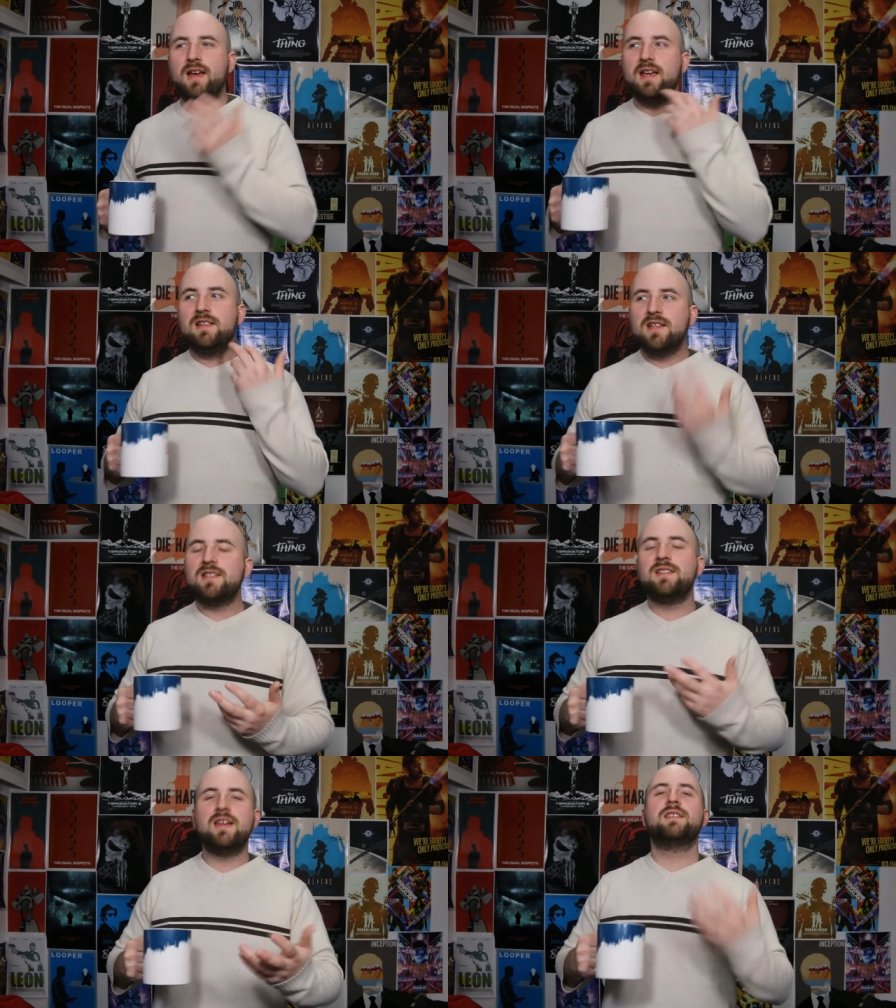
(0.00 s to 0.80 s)
He
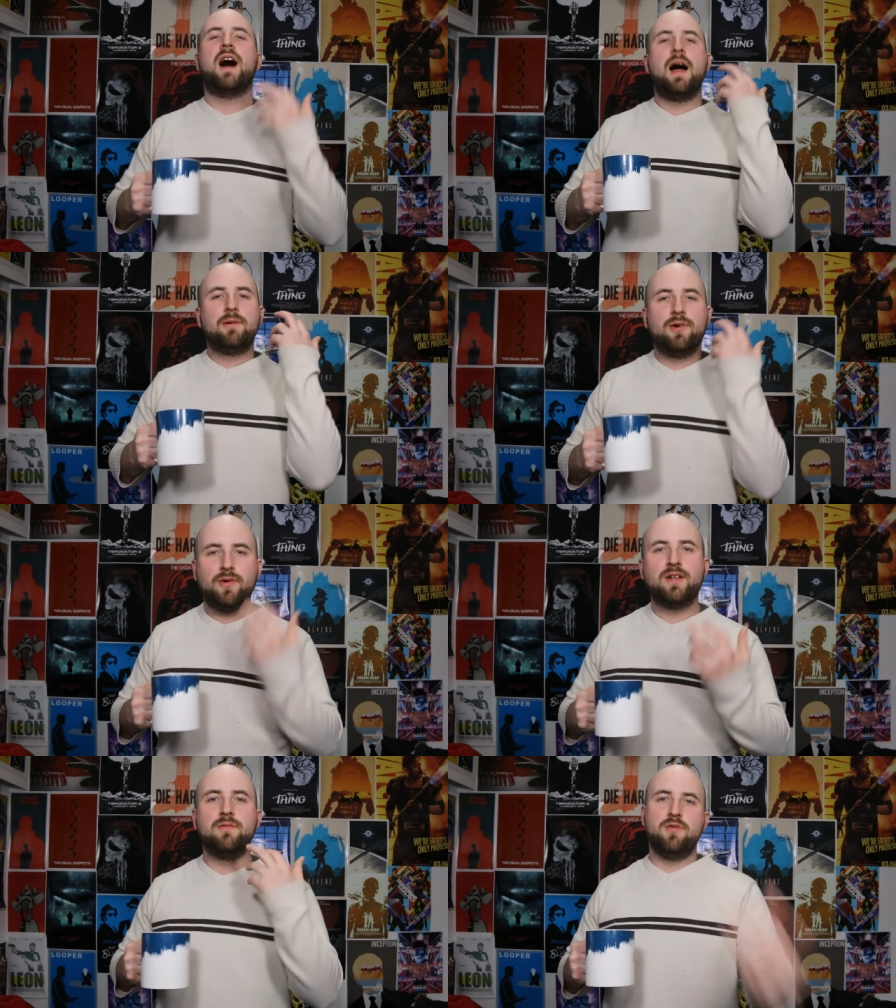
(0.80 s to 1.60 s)
just says, "I'm
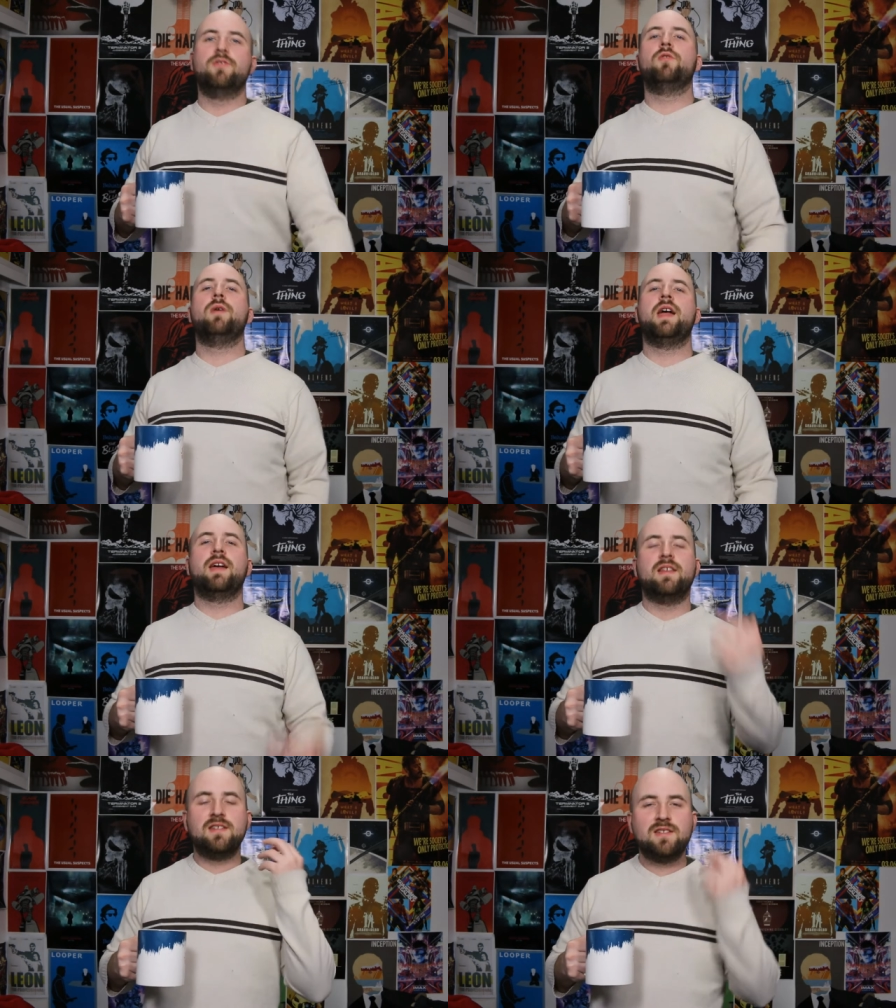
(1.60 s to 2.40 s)
going to move away,"
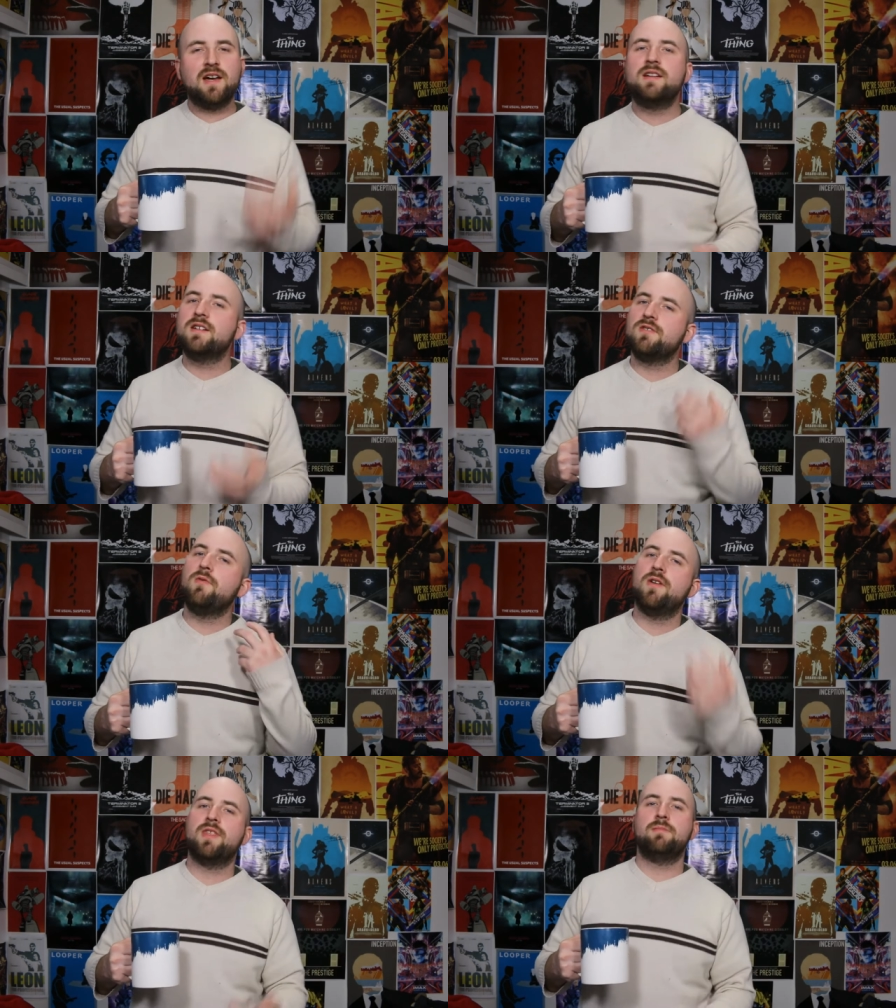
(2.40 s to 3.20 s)
and his son
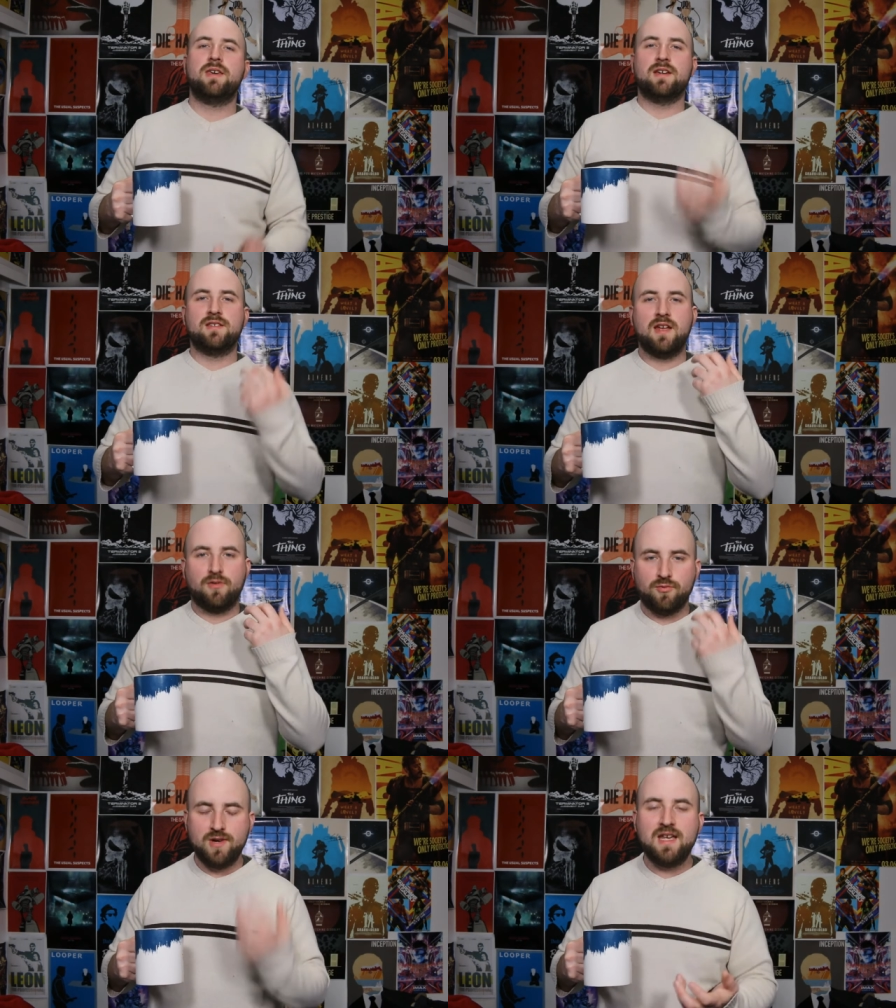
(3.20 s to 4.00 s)
doesn't want that because they
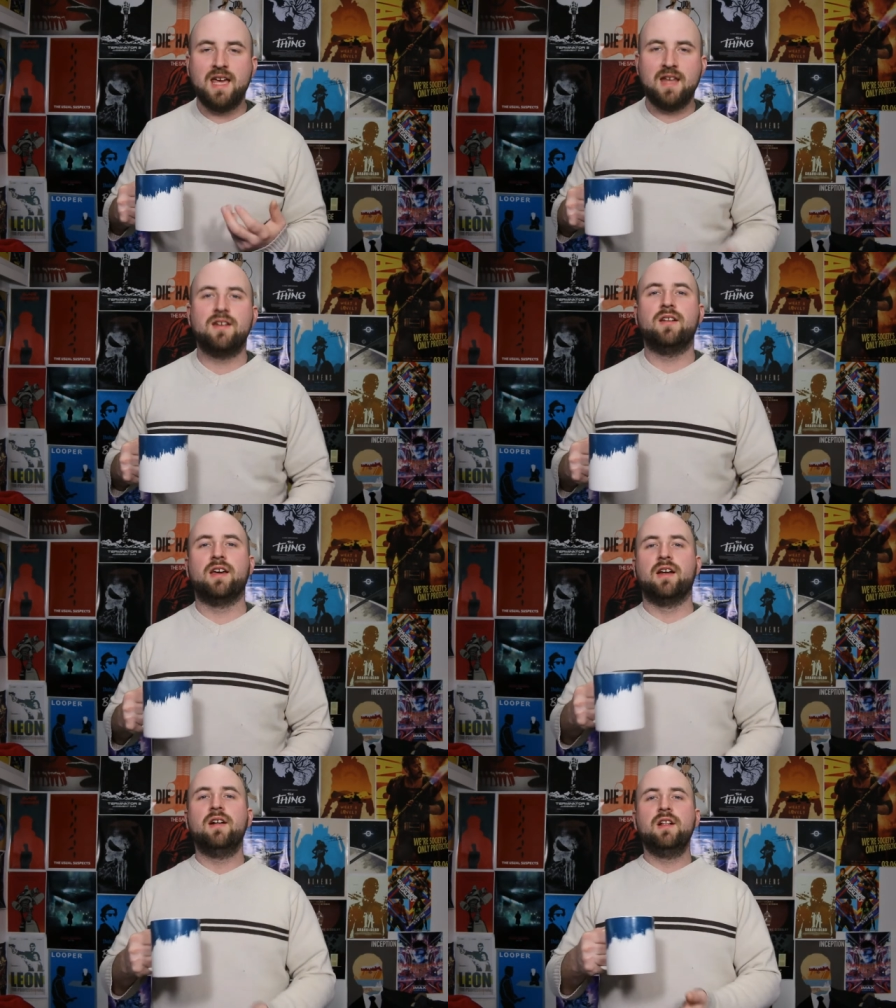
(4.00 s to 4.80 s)
are
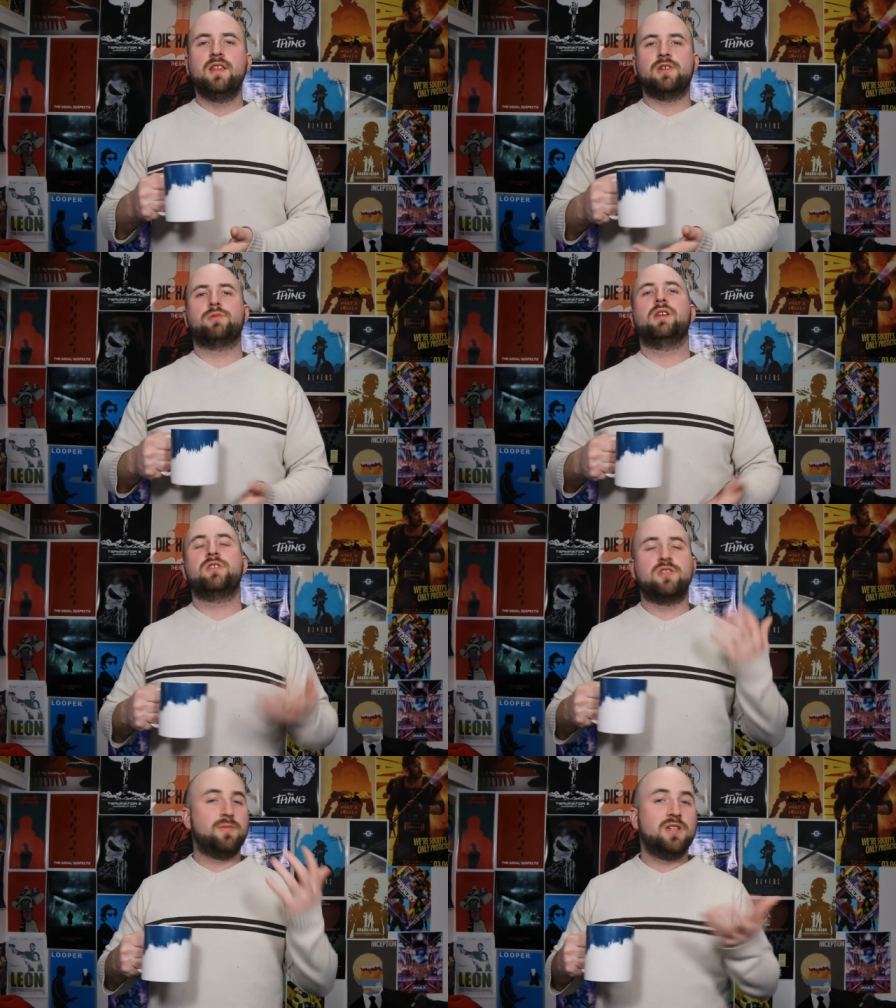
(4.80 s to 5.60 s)
rekindling this
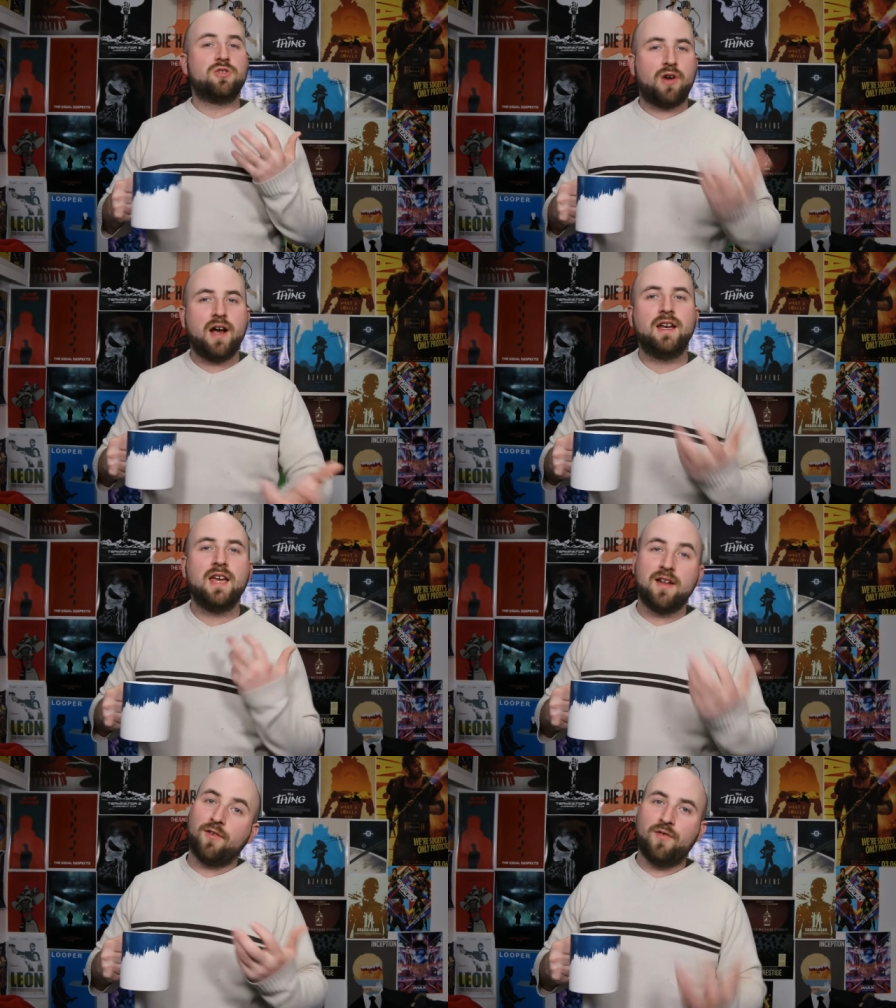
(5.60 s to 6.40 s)
relationship. He's trying to
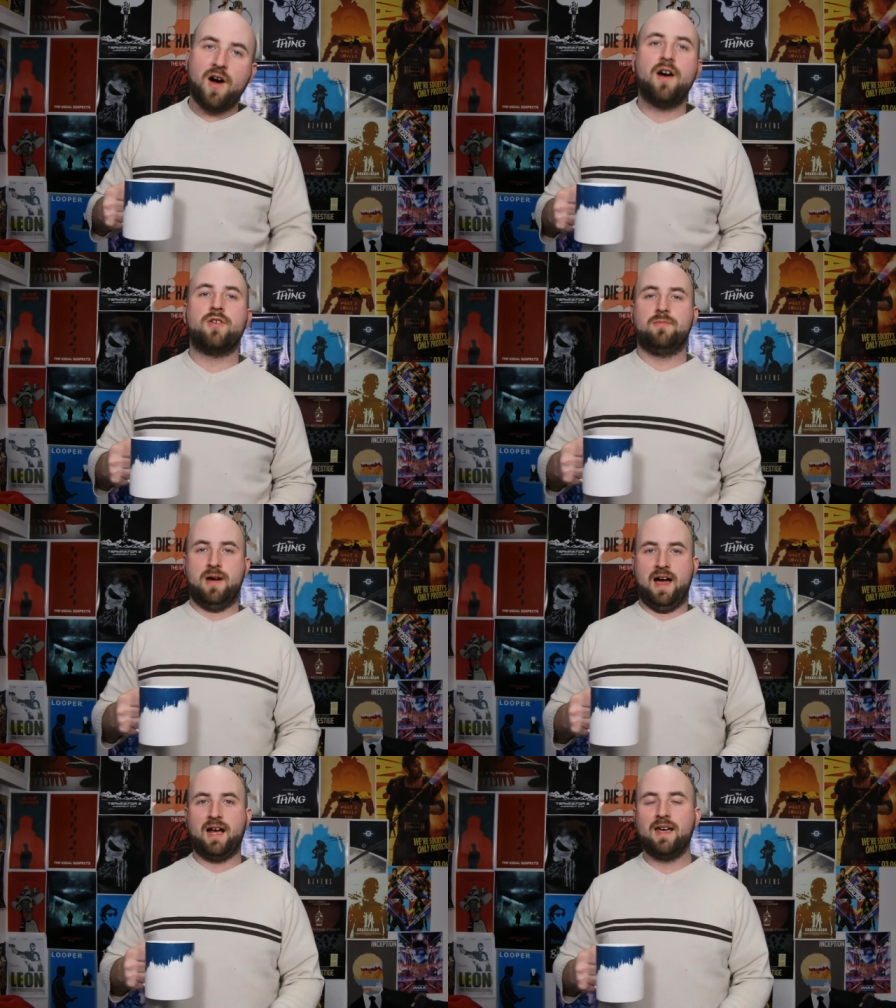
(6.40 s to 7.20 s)
get his father
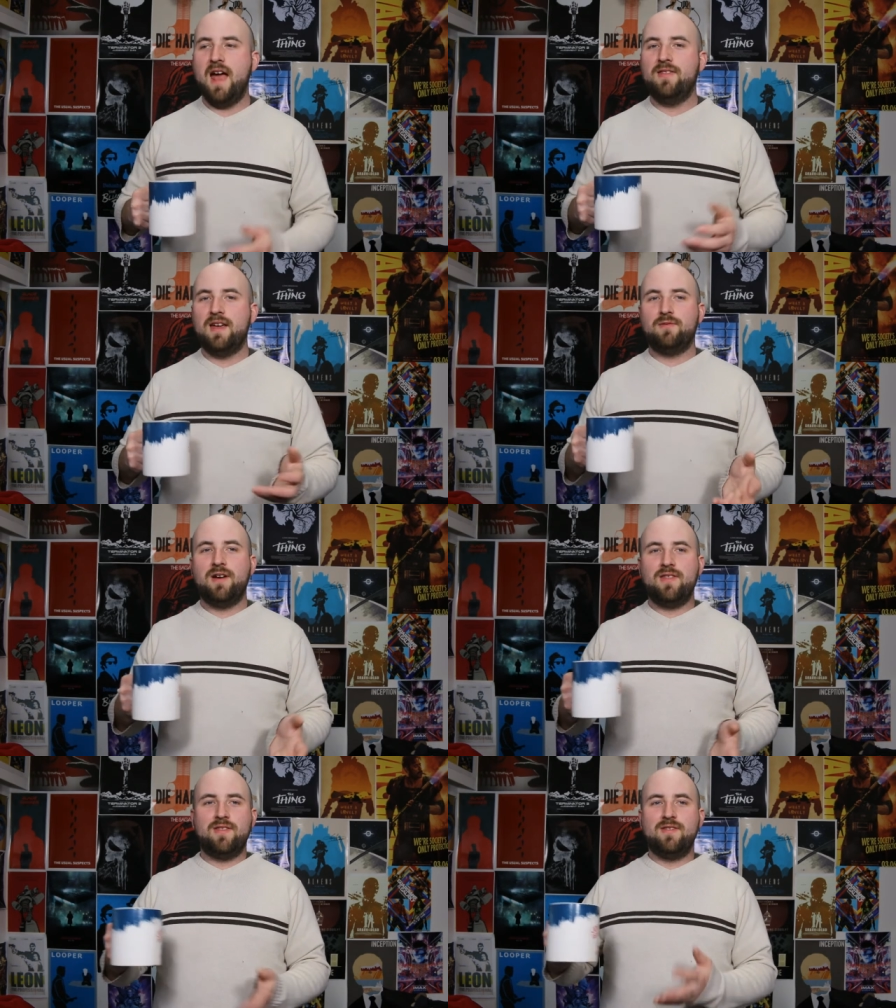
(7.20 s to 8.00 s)
back. And then
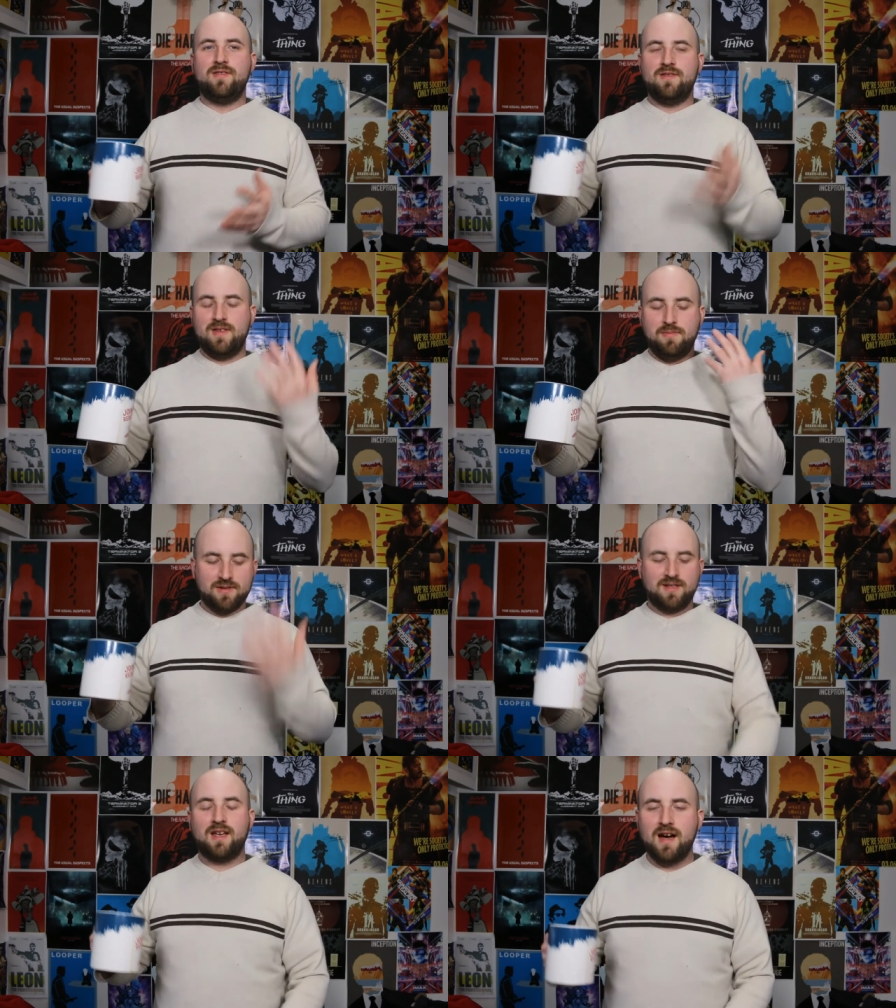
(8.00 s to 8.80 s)
when he
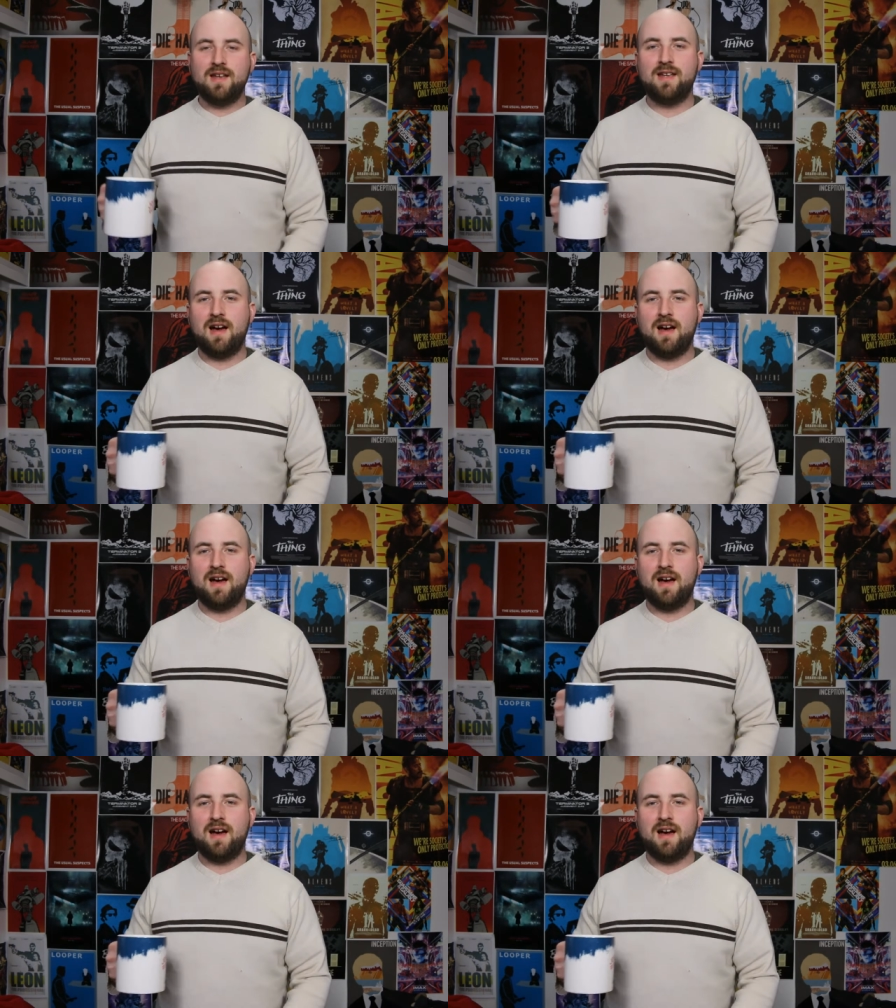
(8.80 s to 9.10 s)
puts the gun